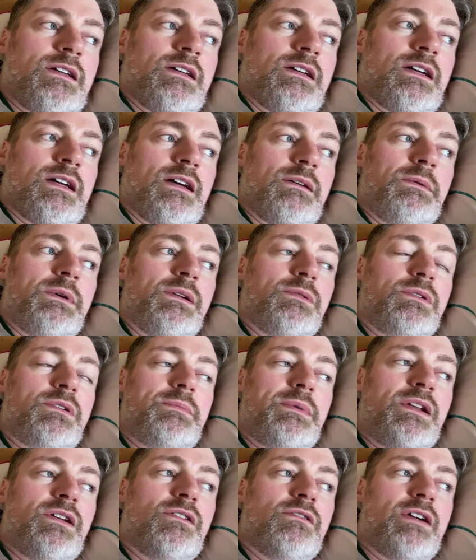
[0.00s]
I mean, it would have
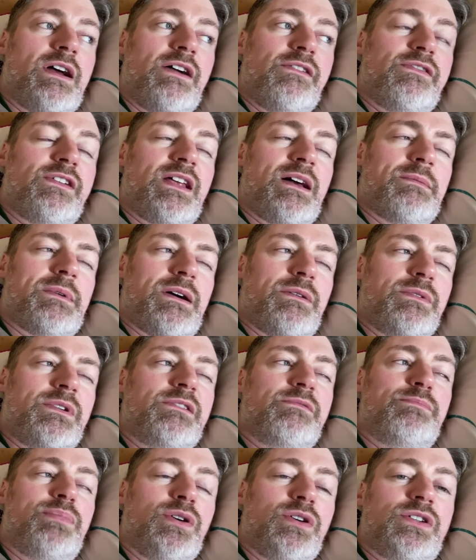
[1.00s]
been all right for that, but I've
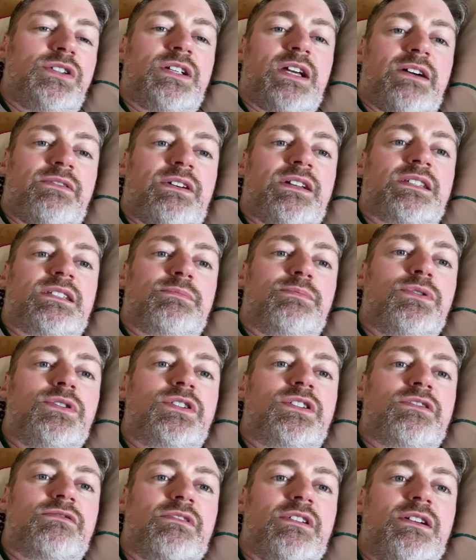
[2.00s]
had to
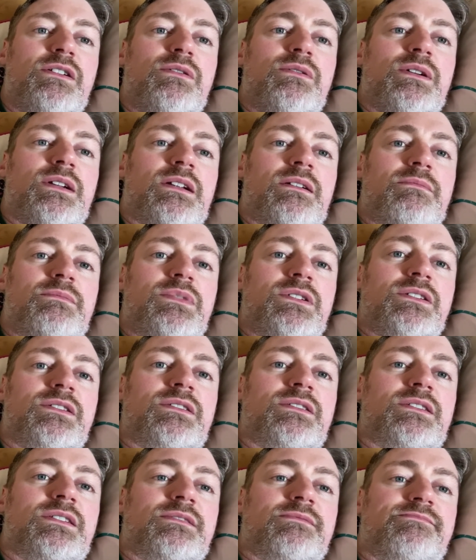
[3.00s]
push through, and I'm
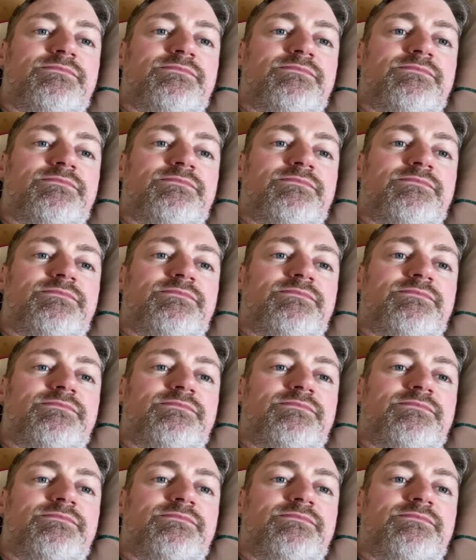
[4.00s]
just